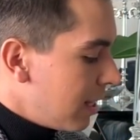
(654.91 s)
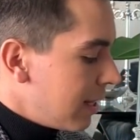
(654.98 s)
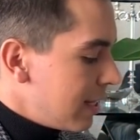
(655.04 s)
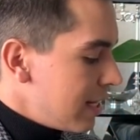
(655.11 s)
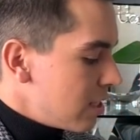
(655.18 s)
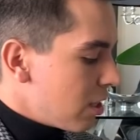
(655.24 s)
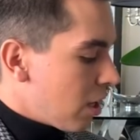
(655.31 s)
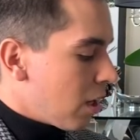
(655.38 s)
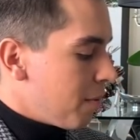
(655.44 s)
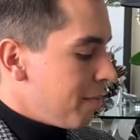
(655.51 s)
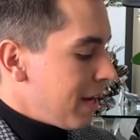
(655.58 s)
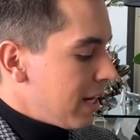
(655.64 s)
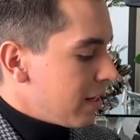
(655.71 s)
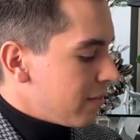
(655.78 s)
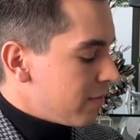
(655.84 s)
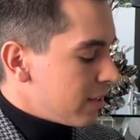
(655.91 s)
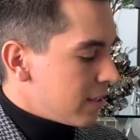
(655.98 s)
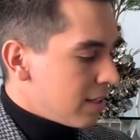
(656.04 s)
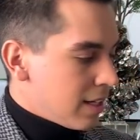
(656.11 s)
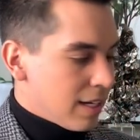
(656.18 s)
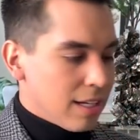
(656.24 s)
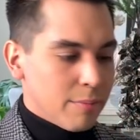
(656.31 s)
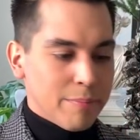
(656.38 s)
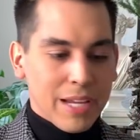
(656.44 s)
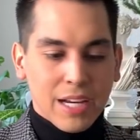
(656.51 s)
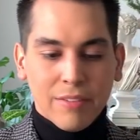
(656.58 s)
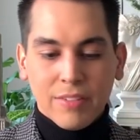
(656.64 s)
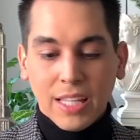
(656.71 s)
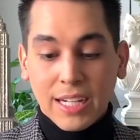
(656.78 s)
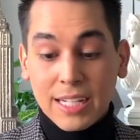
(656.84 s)
That these are made of made
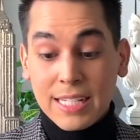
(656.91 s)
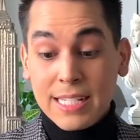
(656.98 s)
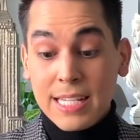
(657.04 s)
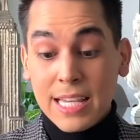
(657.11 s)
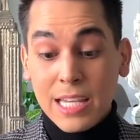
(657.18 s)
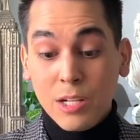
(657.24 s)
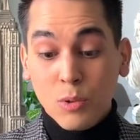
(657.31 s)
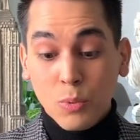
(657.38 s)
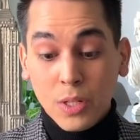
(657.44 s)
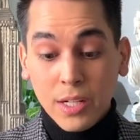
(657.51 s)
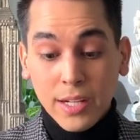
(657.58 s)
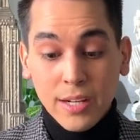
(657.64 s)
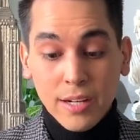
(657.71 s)
of like a teak wood,